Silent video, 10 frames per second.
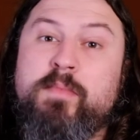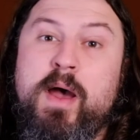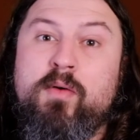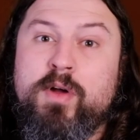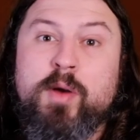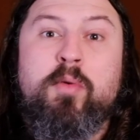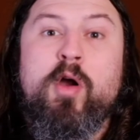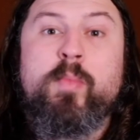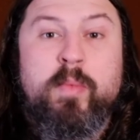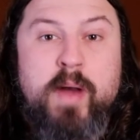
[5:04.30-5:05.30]
out in
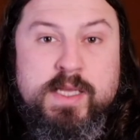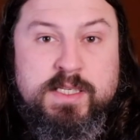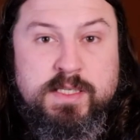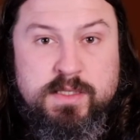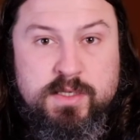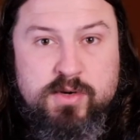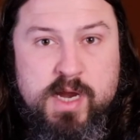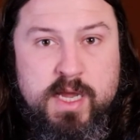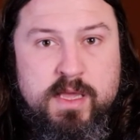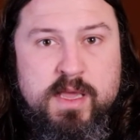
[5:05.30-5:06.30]
appropriate places in the track.
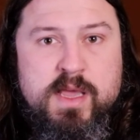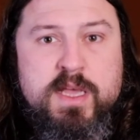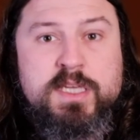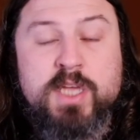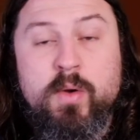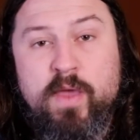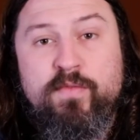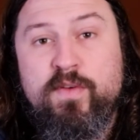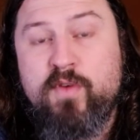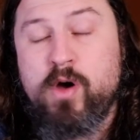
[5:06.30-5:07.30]
So if
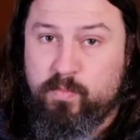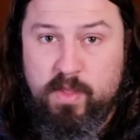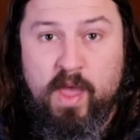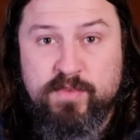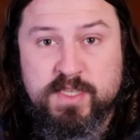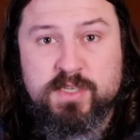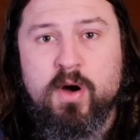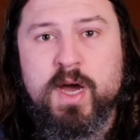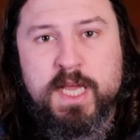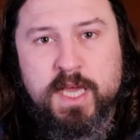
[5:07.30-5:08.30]
you've got a heavy
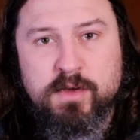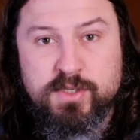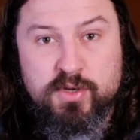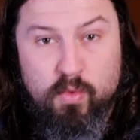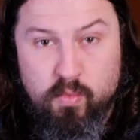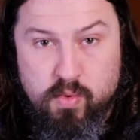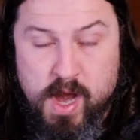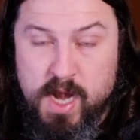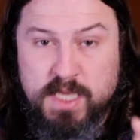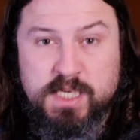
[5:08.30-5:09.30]
song and it goes to a
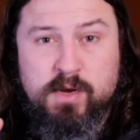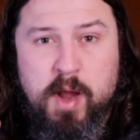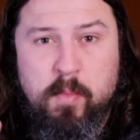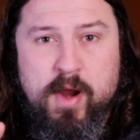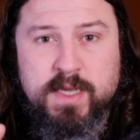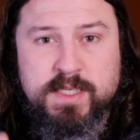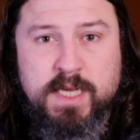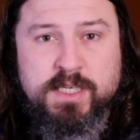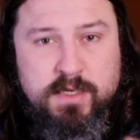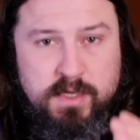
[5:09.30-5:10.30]
really chilled out break
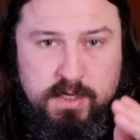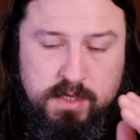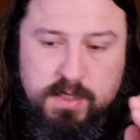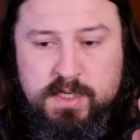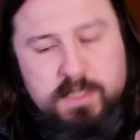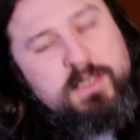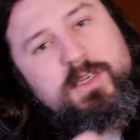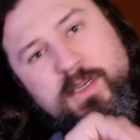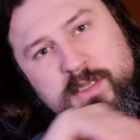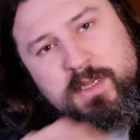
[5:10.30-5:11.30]
section,
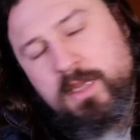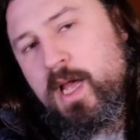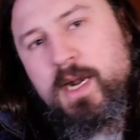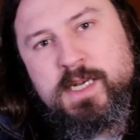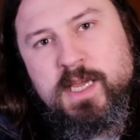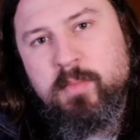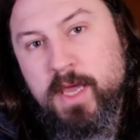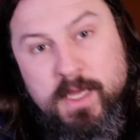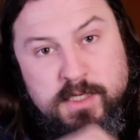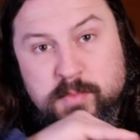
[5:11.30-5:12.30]
just a couple of
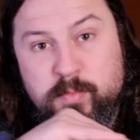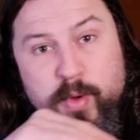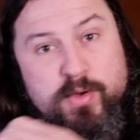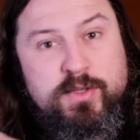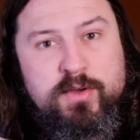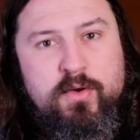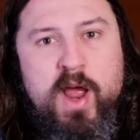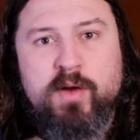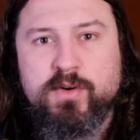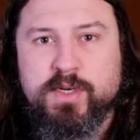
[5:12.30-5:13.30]
dB, just boost the
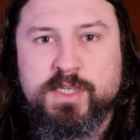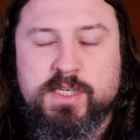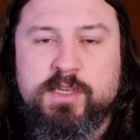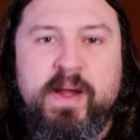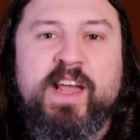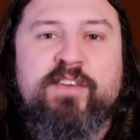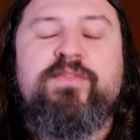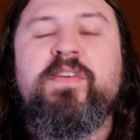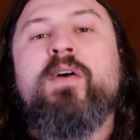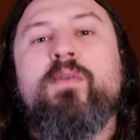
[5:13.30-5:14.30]
crowd noise just to make it
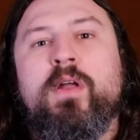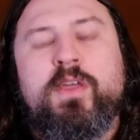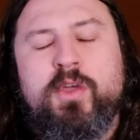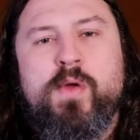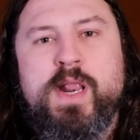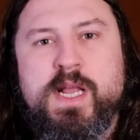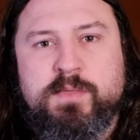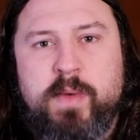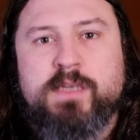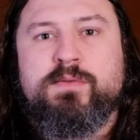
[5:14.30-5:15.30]
feel like you're in that
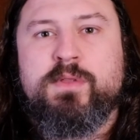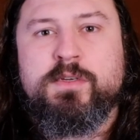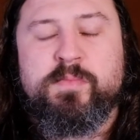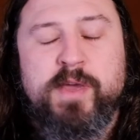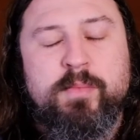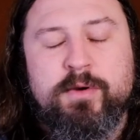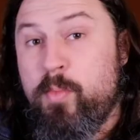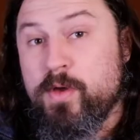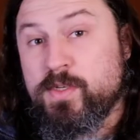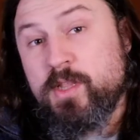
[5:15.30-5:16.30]
space with those people.
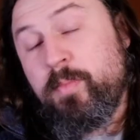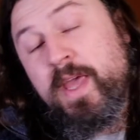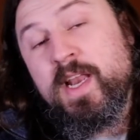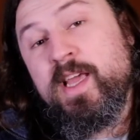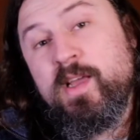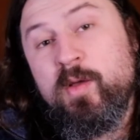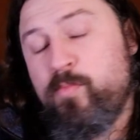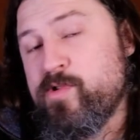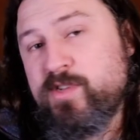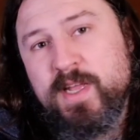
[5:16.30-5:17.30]
Boost it at the beginning,
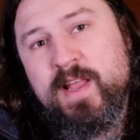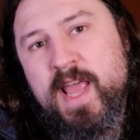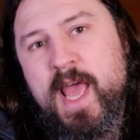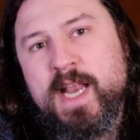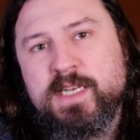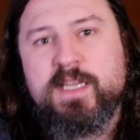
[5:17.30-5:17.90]
boost it at the end.